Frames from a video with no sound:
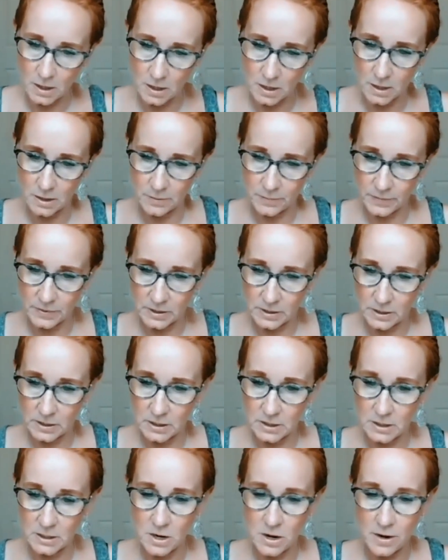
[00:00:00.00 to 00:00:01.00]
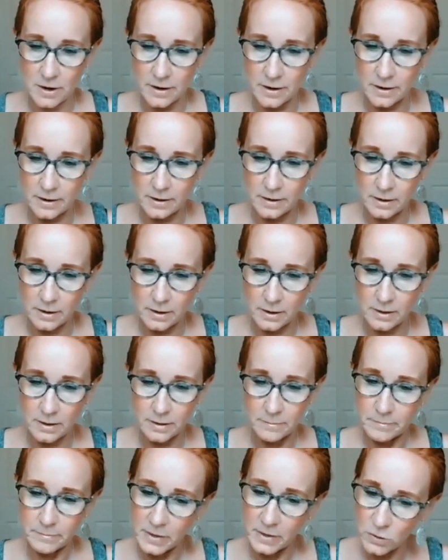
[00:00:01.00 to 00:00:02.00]
um, in our
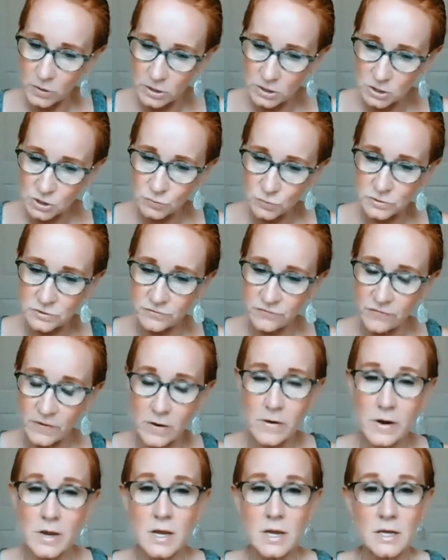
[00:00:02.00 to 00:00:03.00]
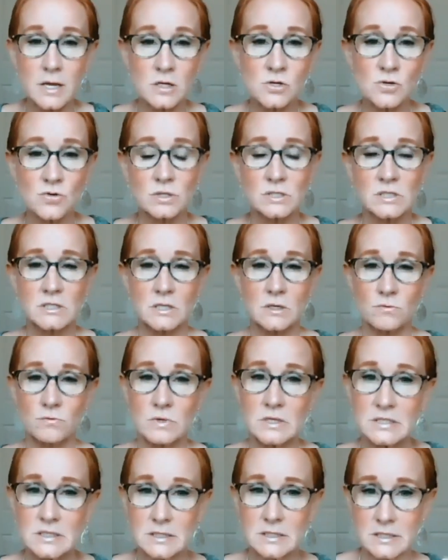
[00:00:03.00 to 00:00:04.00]
marriage so it was very interesting
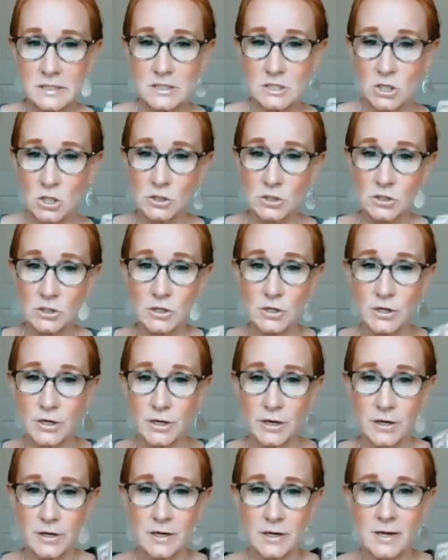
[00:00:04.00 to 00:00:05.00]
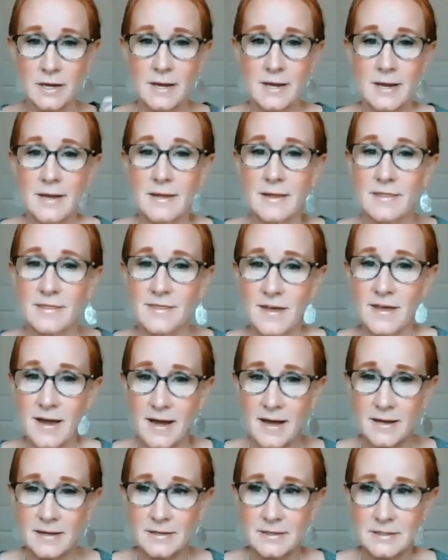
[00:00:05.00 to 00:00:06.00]
recently to learn
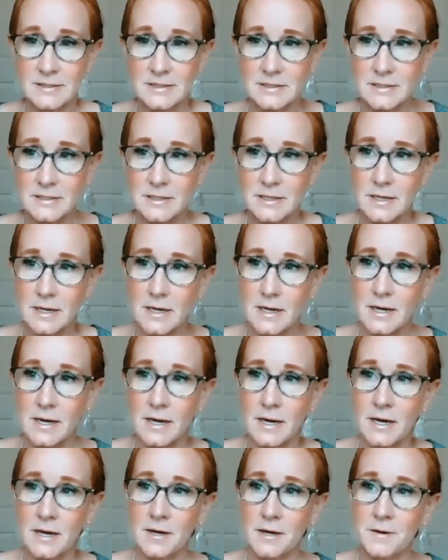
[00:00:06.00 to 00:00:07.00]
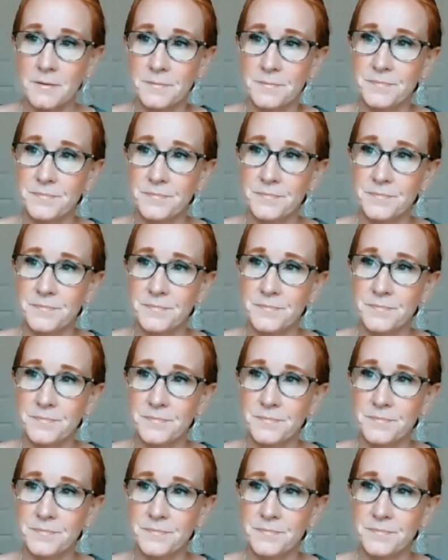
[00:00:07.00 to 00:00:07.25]
that uh,